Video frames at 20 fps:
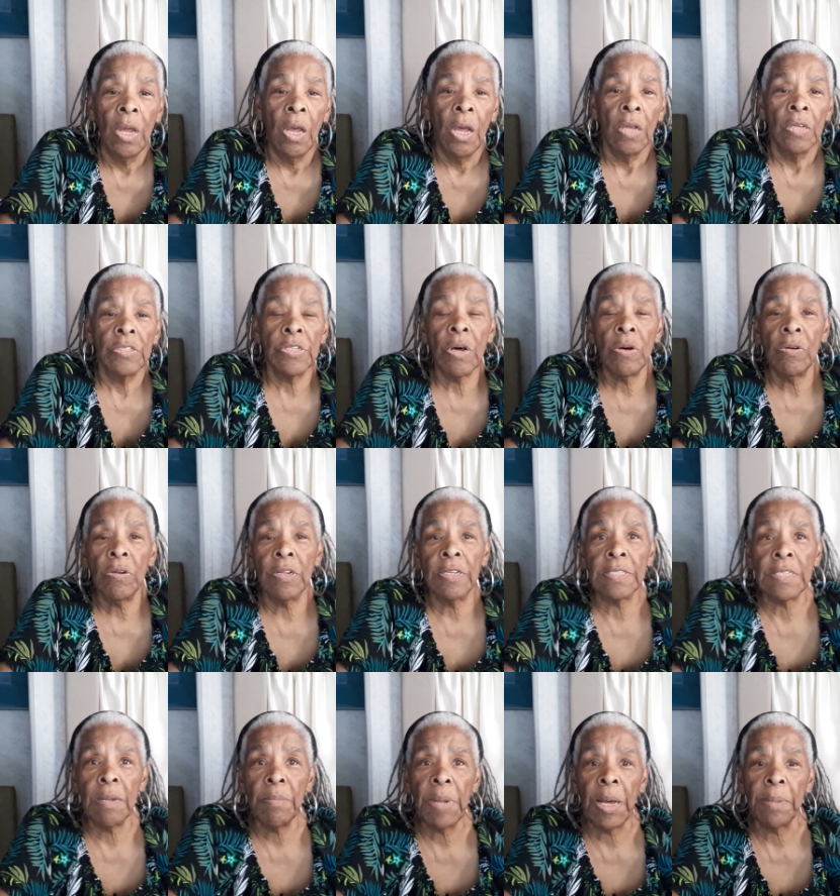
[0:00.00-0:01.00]
So to
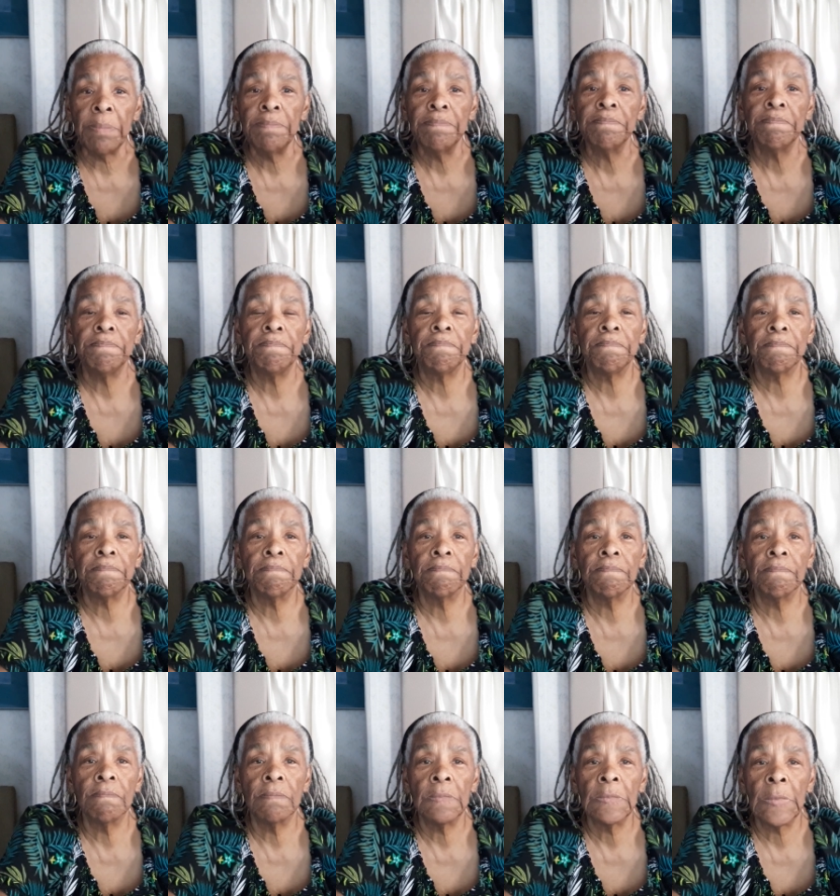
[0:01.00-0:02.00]
sum up,
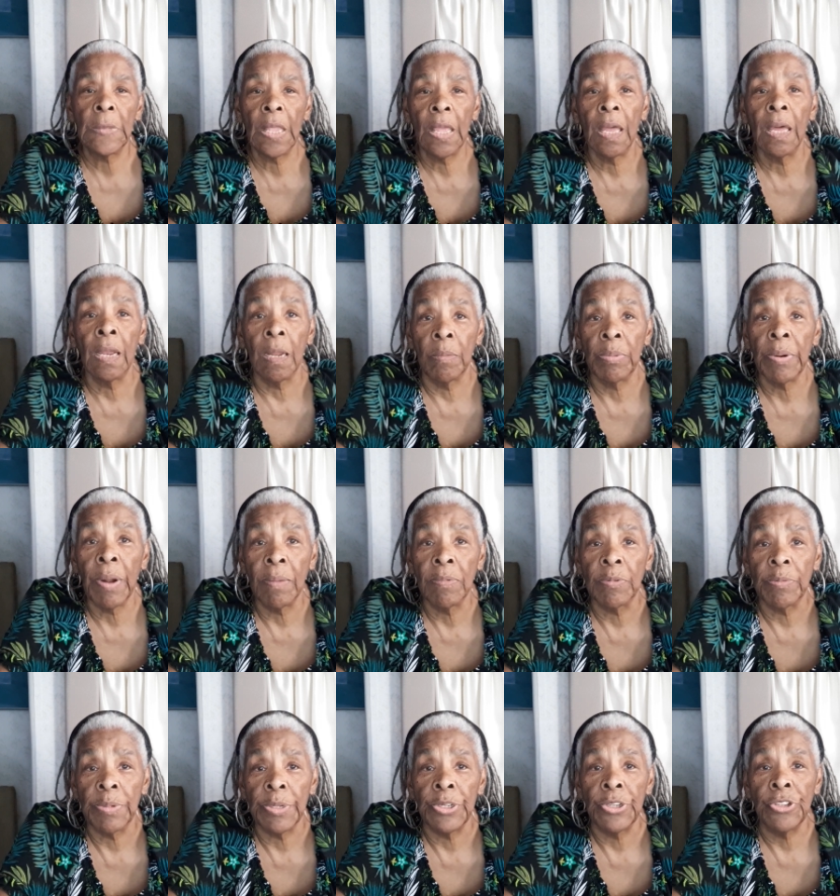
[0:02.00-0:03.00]
and I
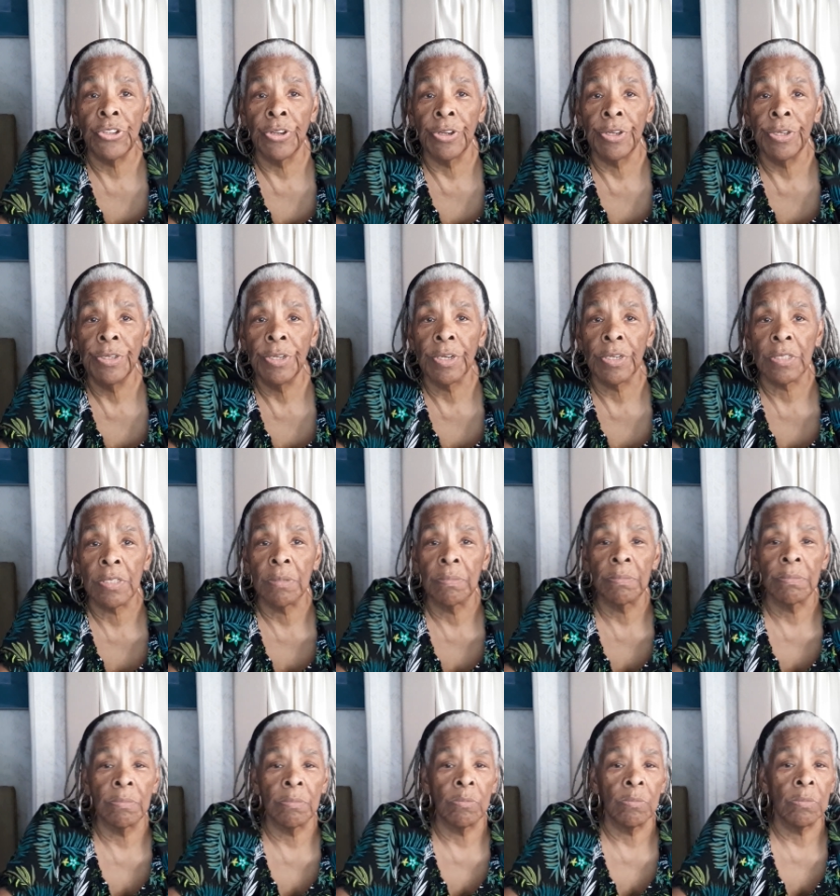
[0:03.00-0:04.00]
probably should because
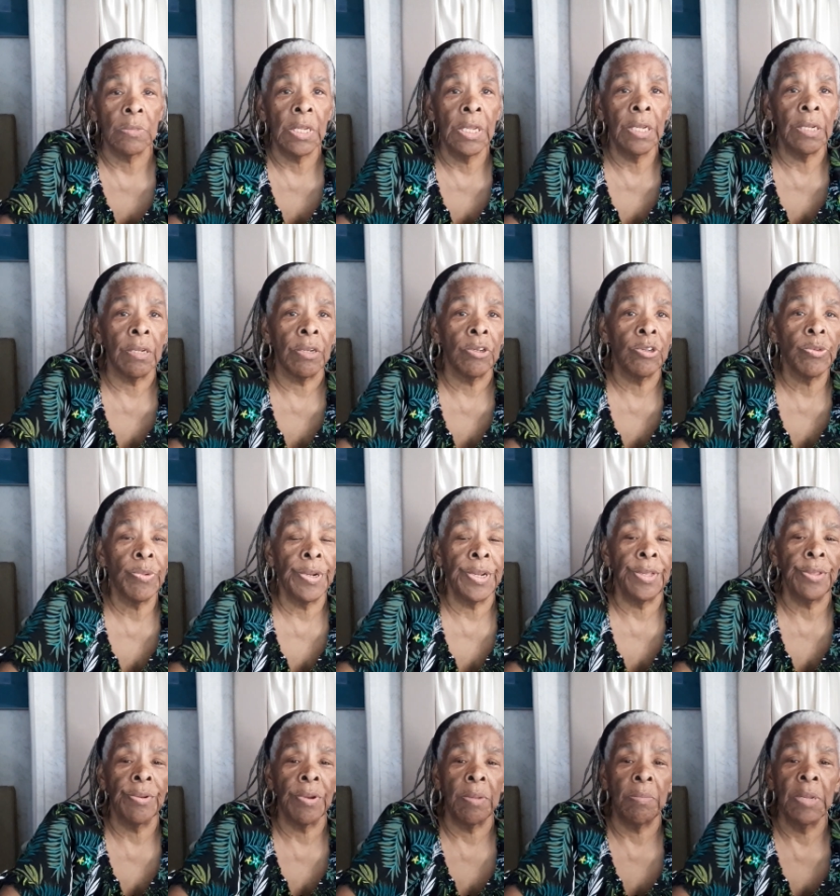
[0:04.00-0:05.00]
I'm hitting
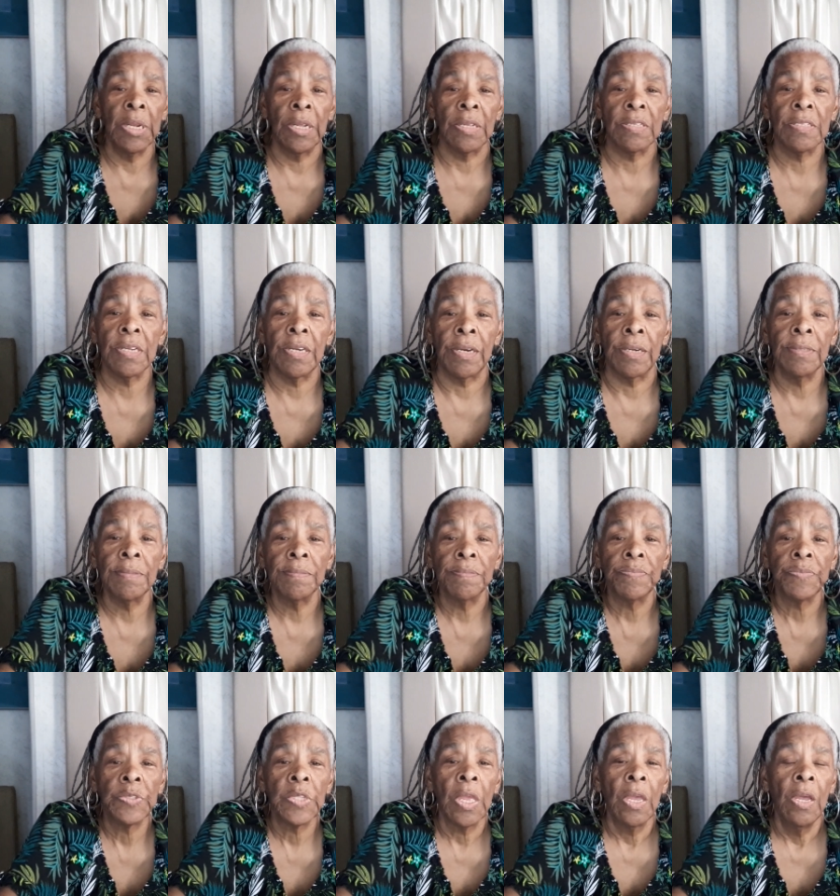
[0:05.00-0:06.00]
23 minutes here.
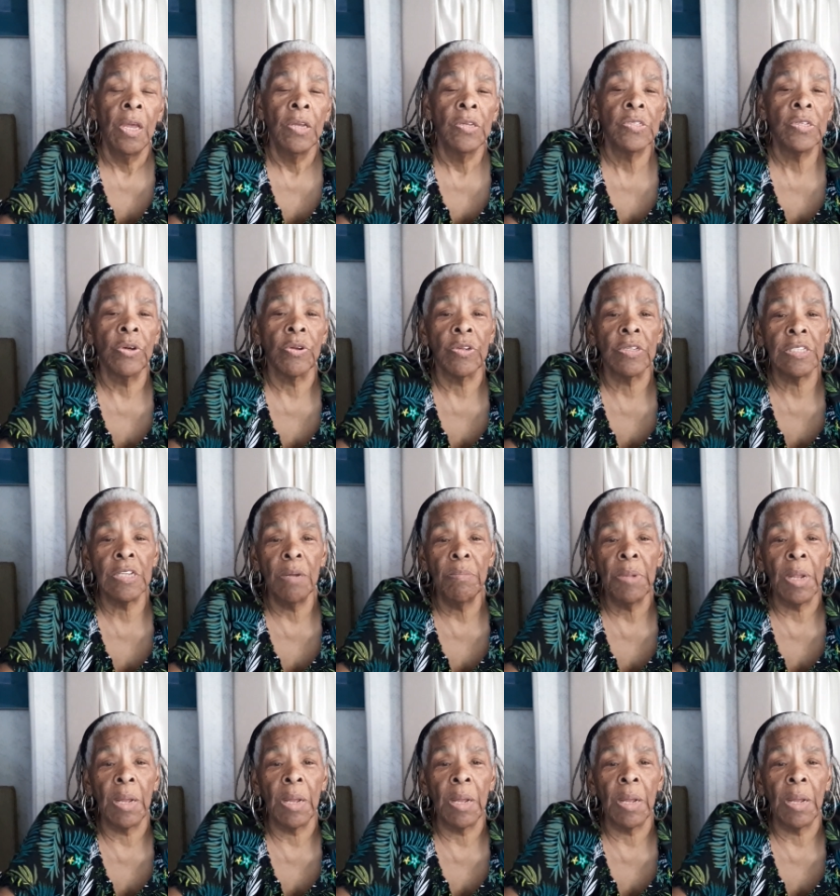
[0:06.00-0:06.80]
So to sum